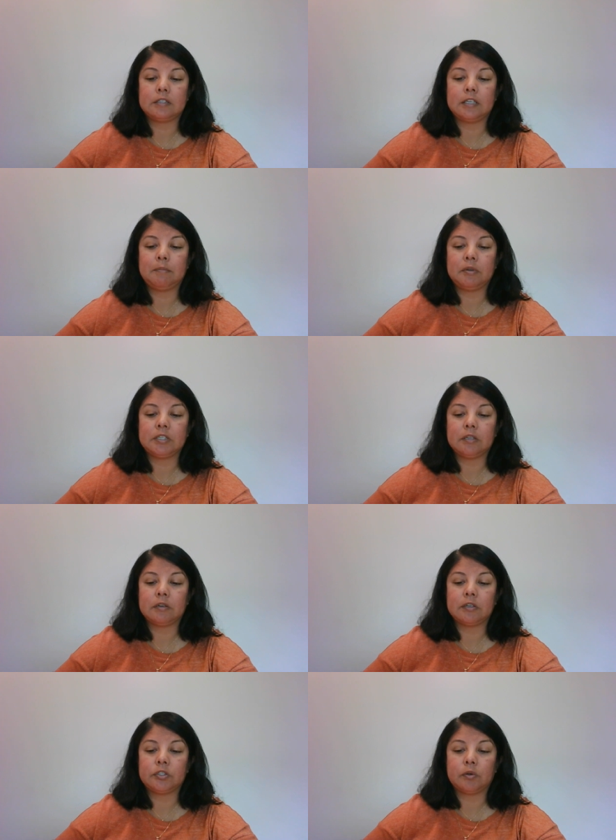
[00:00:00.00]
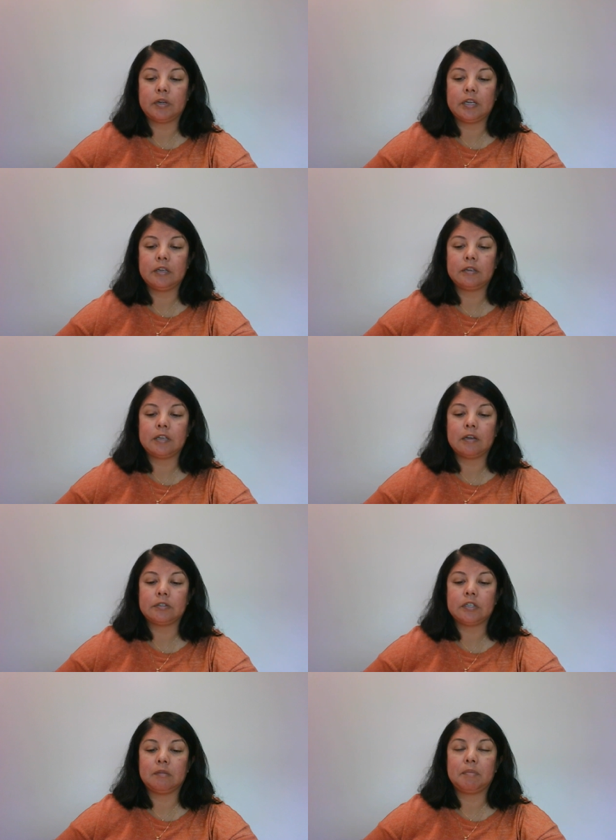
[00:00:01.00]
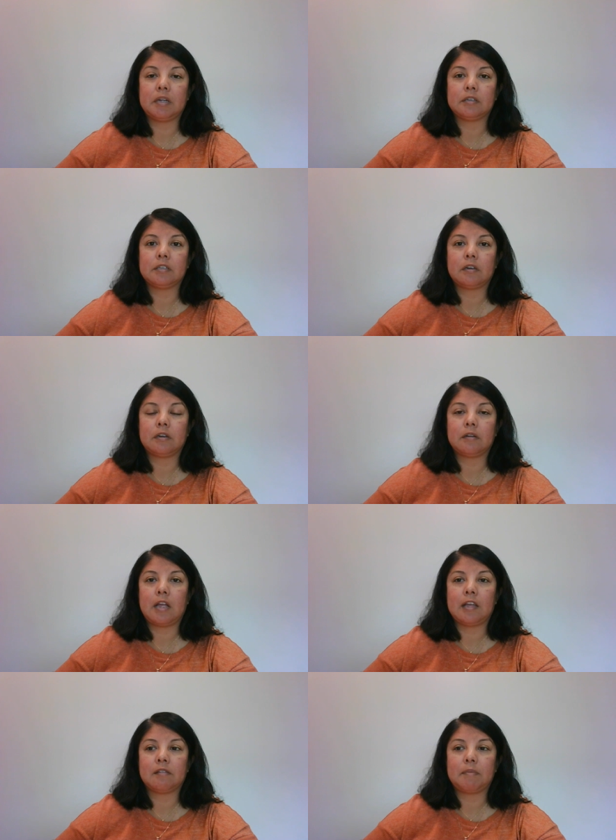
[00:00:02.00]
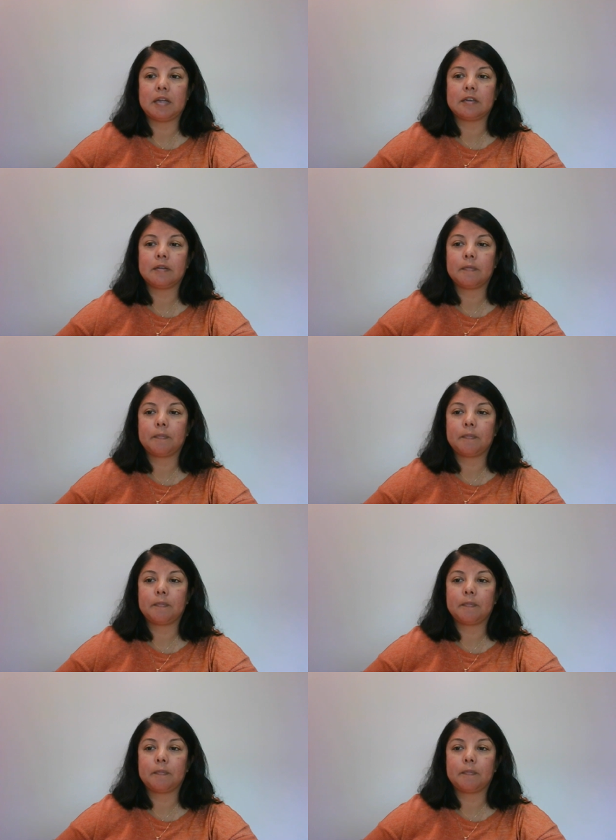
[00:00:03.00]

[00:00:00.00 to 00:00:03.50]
tibular joint down to the plantar aspect.